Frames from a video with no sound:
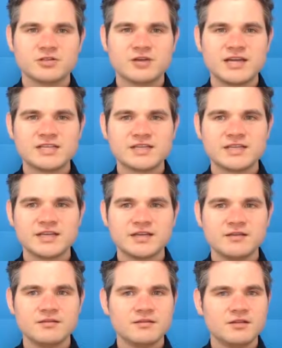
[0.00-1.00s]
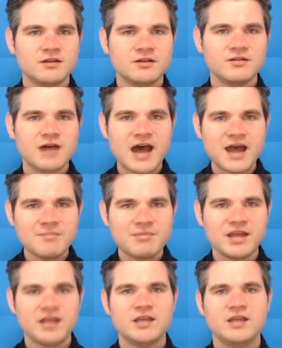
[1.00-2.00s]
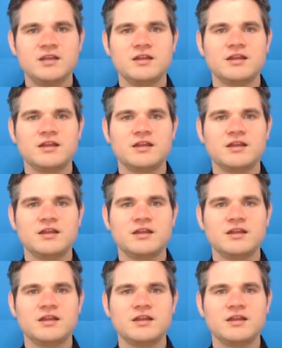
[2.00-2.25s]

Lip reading: So I say, I paid